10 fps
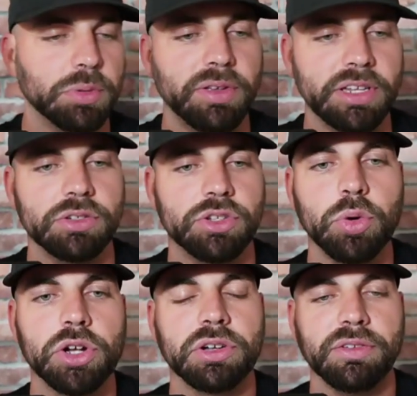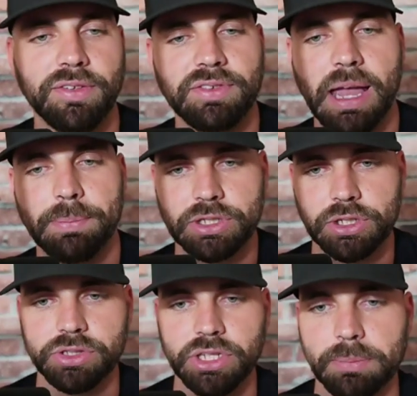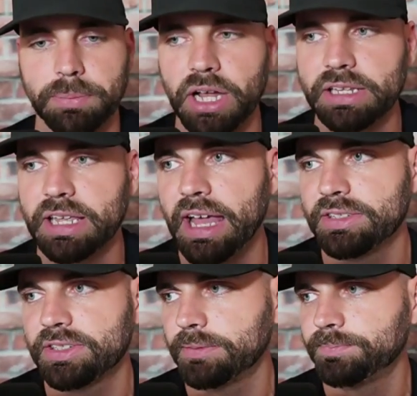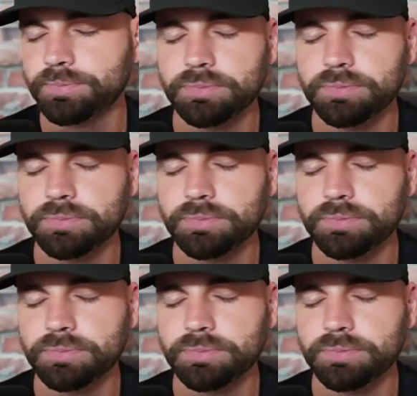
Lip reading: we've hit 250 episodes on the podcast.